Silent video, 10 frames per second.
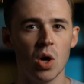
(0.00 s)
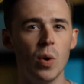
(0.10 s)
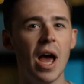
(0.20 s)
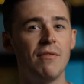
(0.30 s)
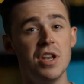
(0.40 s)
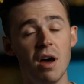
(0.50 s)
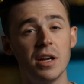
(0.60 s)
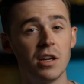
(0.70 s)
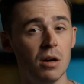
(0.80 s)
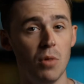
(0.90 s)
We have a
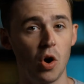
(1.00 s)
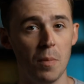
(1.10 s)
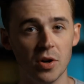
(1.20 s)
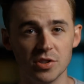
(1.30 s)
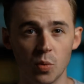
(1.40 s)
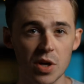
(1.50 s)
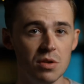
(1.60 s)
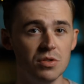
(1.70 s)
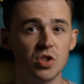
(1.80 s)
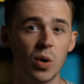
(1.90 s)
nine cup Moka pot, so we
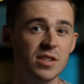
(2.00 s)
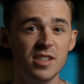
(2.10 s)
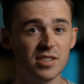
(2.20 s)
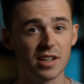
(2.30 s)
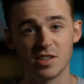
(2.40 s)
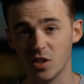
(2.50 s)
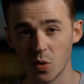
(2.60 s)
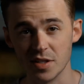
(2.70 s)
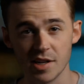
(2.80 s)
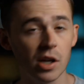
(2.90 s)
use twenty-six to
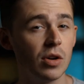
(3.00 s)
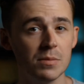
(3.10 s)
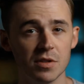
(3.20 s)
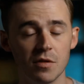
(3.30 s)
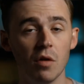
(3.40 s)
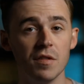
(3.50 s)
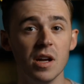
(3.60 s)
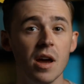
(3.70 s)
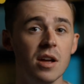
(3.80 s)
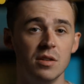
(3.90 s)
twenty-eight grams of
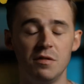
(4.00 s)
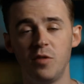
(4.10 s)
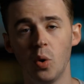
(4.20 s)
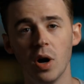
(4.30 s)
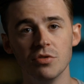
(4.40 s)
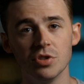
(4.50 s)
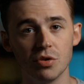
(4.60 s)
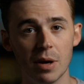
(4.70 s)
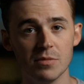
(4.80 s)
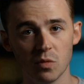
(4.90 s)
coffee to four
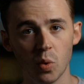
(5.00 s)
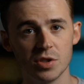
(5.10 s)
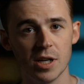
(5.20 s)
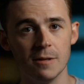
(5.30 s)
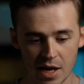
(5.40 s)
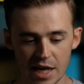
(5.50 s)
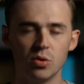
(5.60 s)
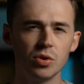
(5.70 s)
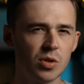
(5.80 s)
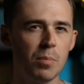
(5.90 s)
hundred grams of water.
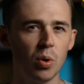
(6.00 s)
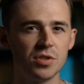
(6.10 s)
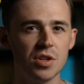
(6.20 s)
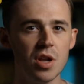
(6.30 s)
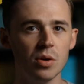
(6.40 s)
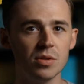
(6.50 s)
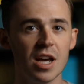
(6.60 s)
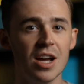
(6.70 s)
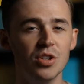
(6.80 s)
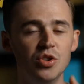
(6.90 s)
It's also important to
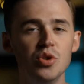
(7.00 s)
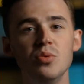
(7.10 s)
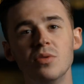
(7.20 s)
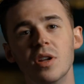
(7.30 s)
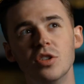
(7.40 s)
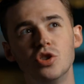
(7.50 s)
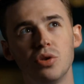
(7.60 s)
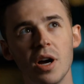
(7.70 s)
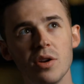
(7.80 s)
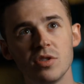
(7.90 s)
note, do
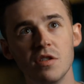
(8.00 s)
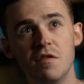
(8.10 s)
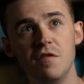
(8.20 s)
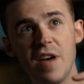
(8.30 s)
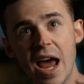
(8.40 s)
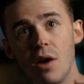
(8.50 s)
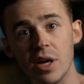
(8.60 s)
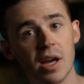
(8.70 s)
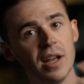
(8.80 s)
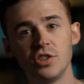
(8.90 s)
try not to
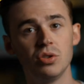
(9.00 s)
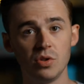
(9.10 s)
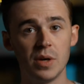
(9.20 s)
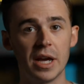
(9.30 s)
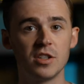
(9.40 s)
vary, unless you're doing